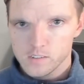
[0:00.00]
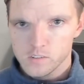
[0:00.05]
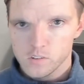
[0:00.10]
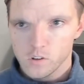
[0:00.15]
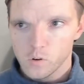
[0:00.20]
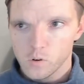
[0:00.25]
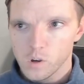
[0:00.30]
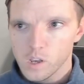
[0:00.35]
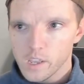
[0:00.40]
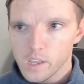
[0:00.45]

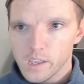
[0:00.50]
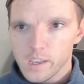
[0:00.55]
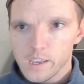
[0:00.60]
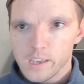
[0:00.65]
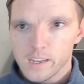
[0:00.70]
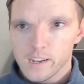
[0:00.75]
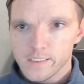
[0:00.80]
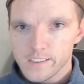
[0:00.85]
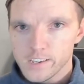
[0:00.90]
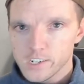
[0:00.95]
So
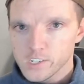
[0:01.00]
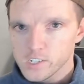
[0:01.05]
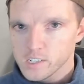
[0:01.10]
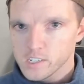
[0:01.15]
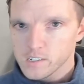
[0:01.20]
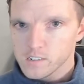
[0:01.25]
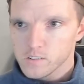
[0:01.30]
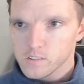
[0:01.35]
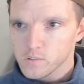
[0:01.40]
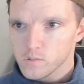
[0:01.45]
in
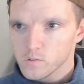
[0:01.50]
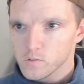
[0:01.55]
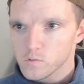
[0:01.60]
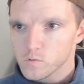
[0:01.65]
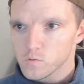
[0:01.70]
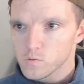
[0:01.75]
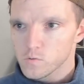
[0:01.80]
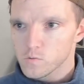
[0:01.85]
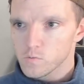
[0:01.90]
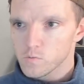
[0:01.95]
addition
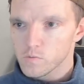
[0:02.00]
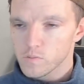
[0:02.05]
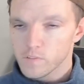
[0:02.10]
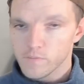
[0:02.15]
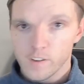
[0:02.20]
to the